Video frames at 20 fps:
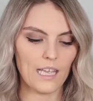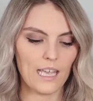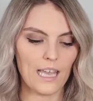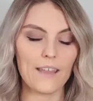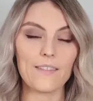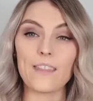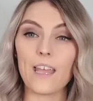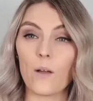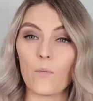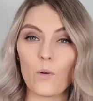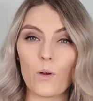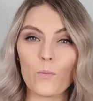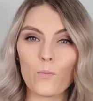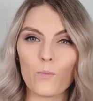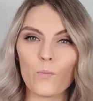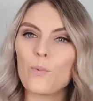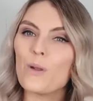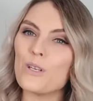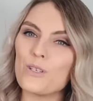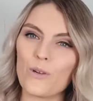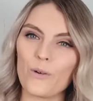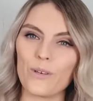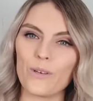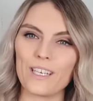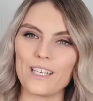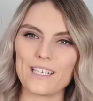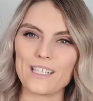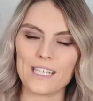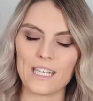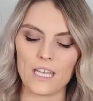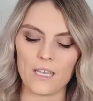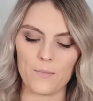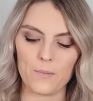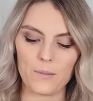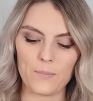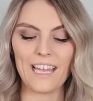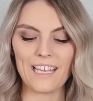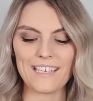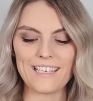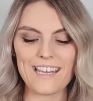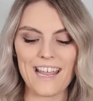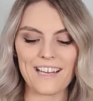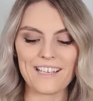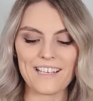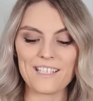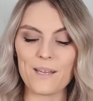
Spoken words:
and that one we don't need to keep. Next,